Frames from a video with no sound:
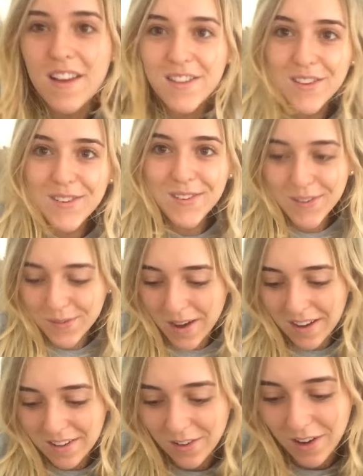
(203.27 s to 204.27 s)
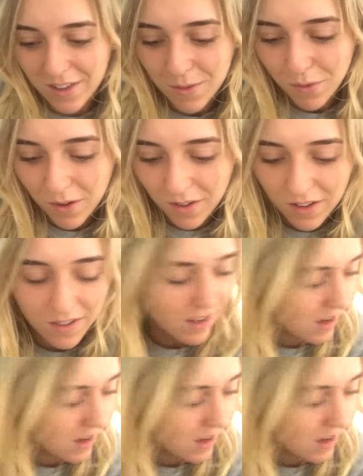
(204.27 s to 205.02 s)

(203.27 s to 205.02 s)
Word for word: Such a good way to try new products.